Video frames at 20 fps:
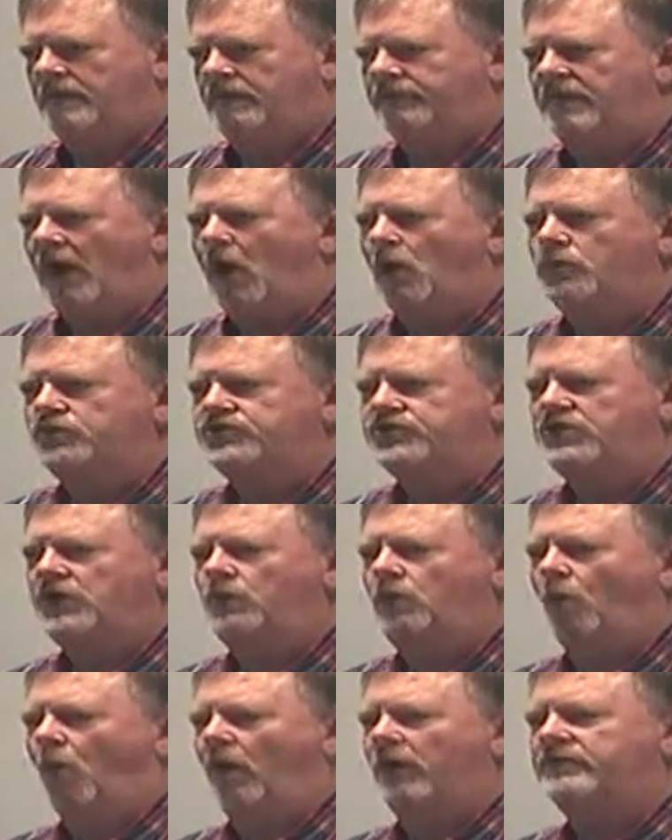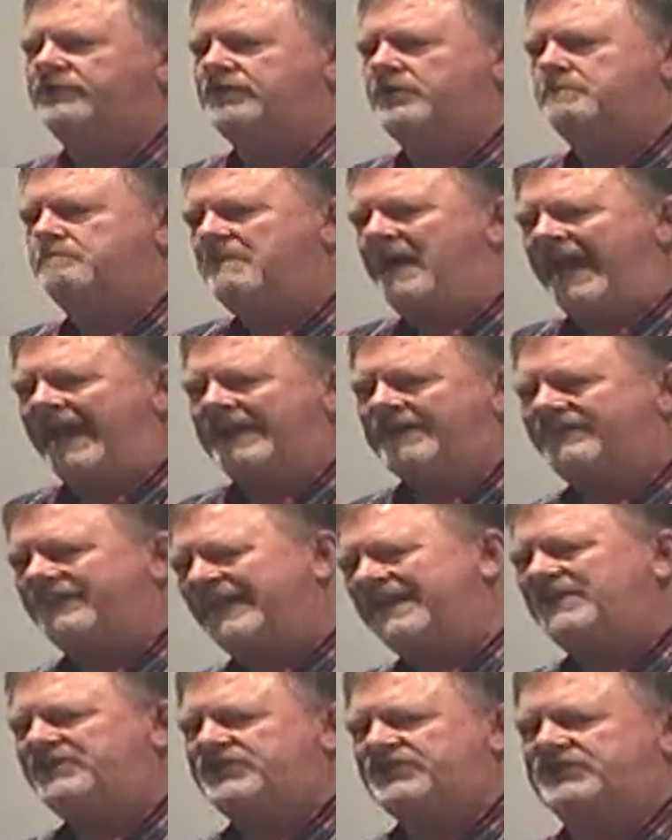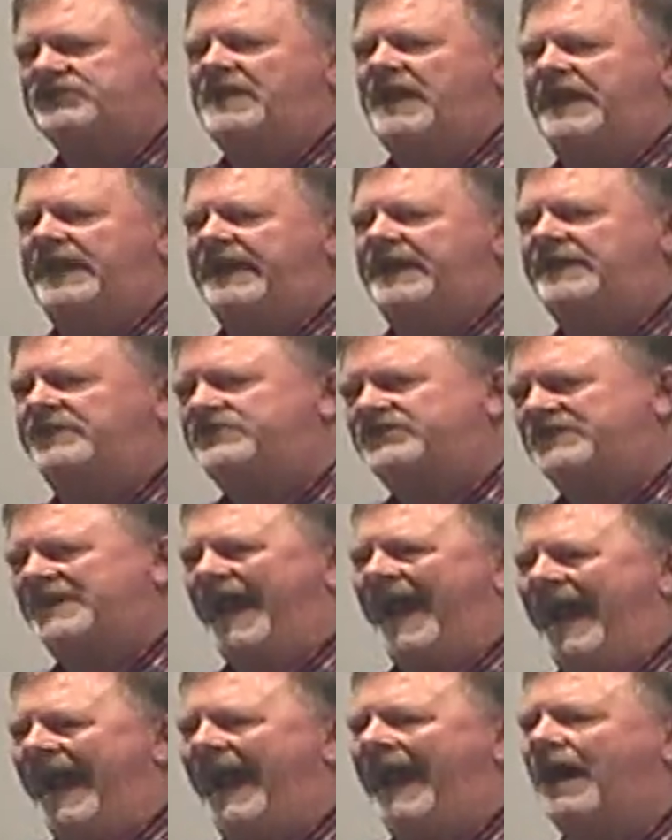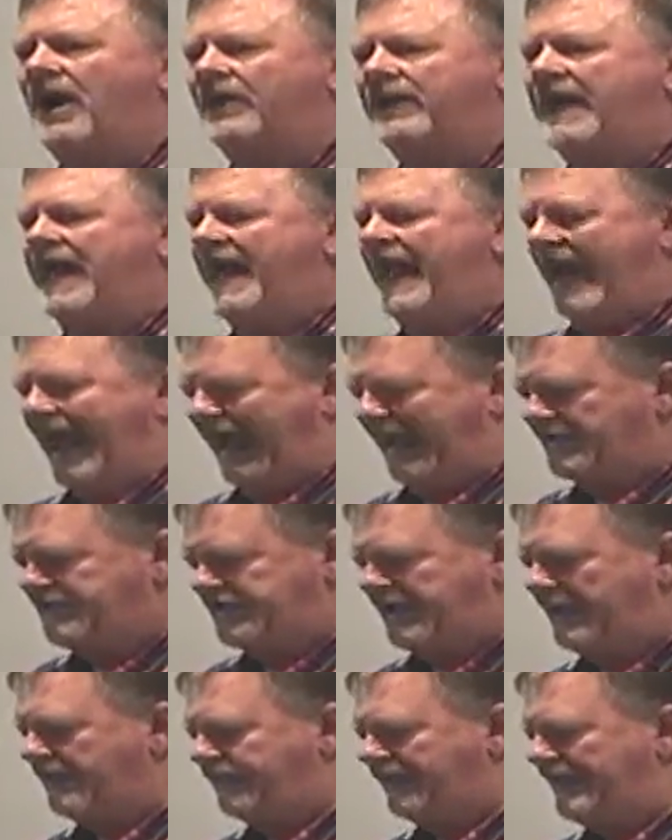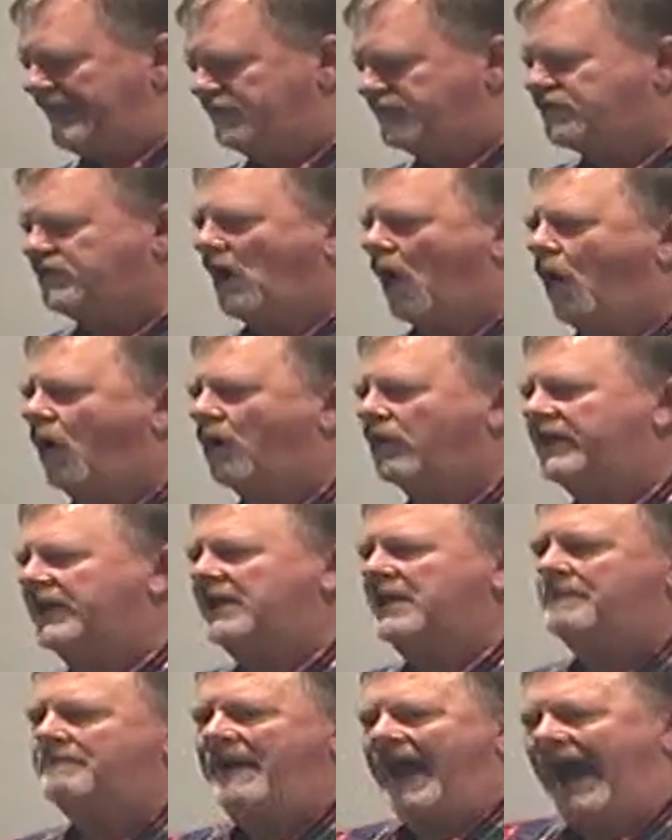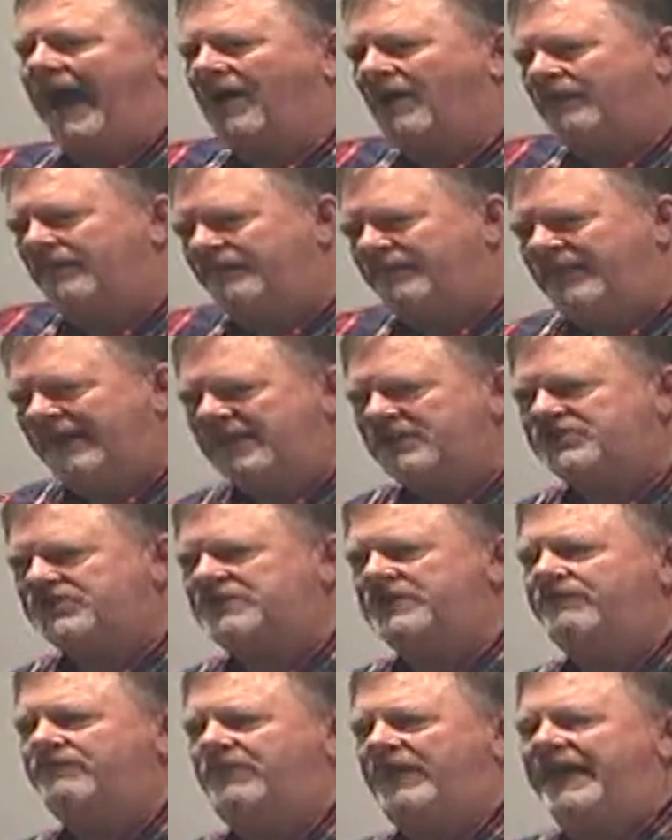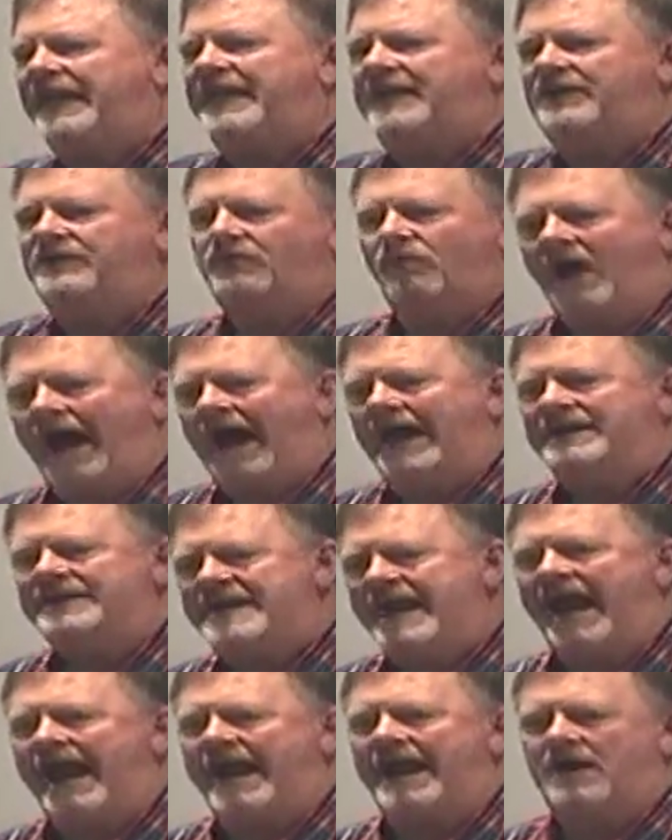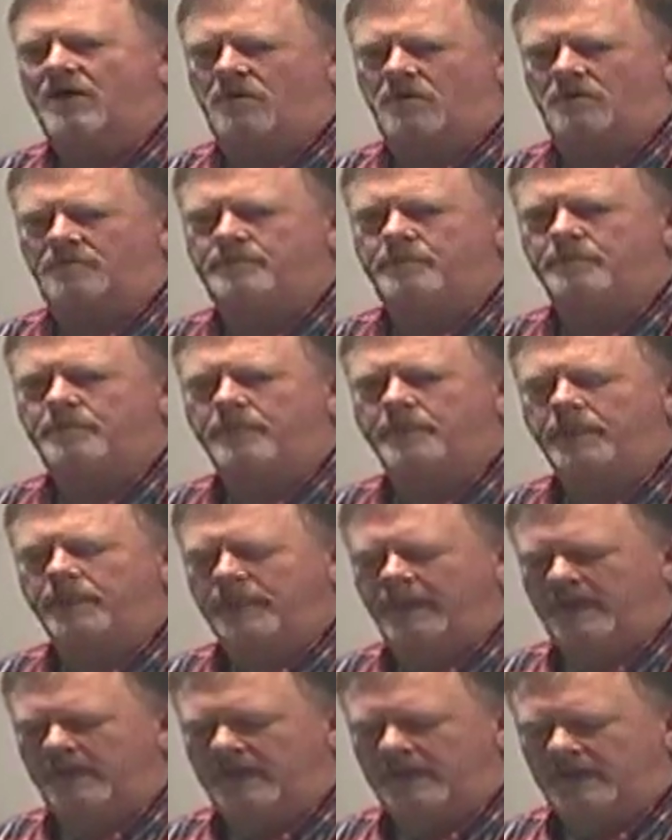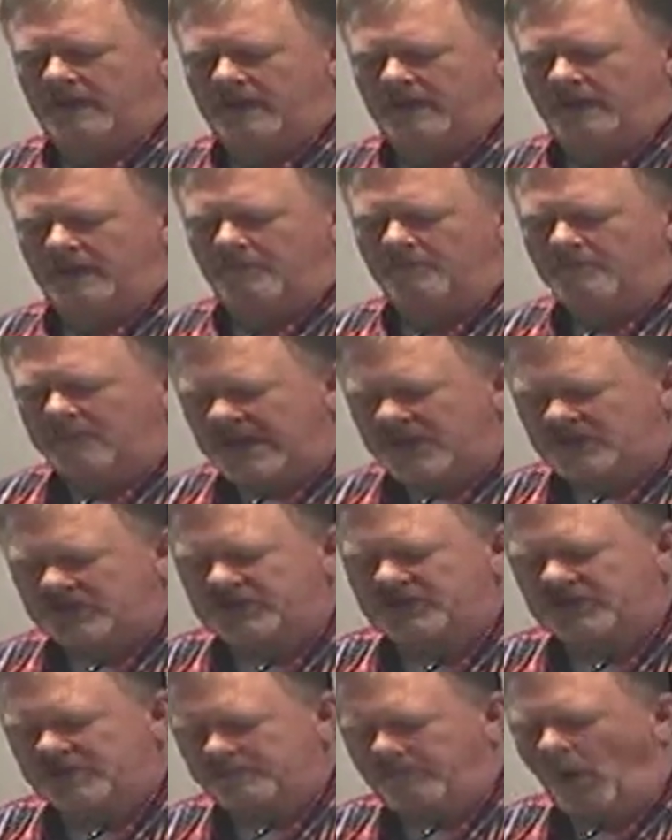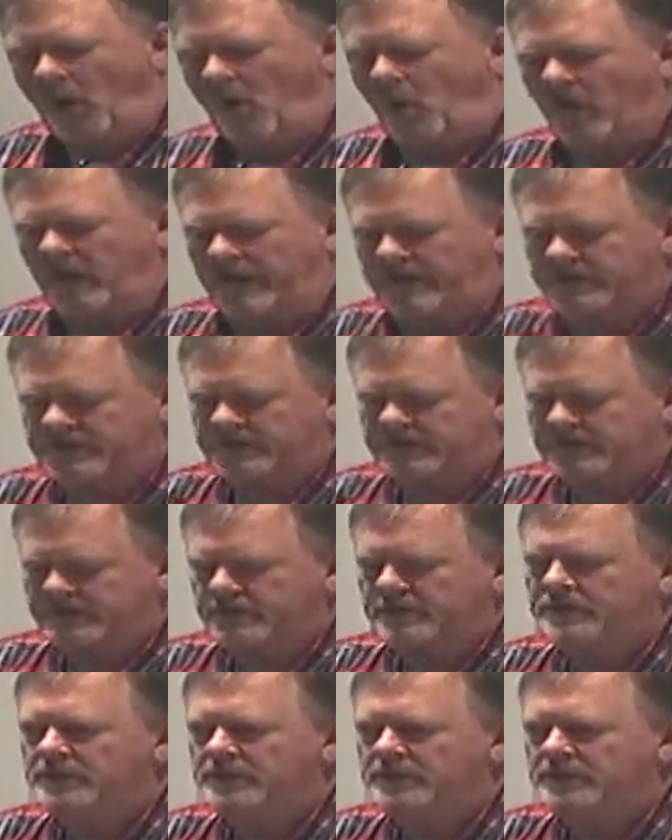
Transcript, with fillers: Those who want to make these things out as if he's talking about this event right now miss the point